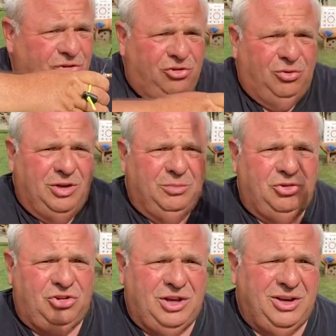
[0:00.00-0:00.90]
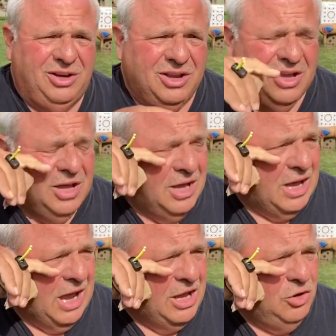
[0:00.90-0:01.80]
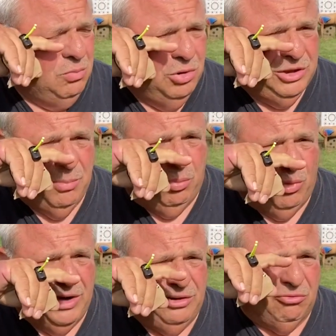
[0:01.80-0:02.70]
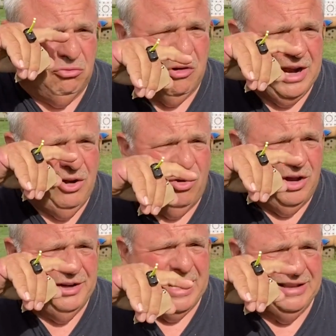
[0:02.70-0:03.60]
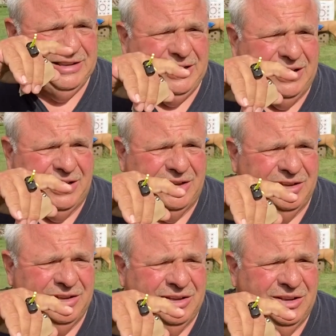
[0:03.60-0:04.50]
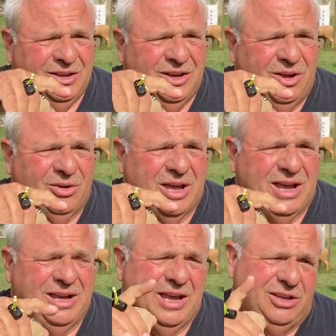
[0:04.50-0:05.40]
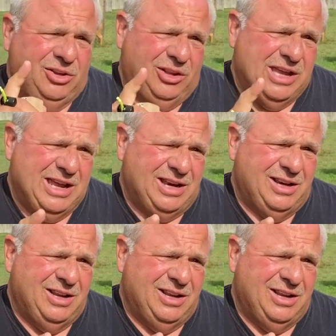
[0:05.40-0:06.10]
shooting machine, and you put the point right on that deer, okay, and you'll hit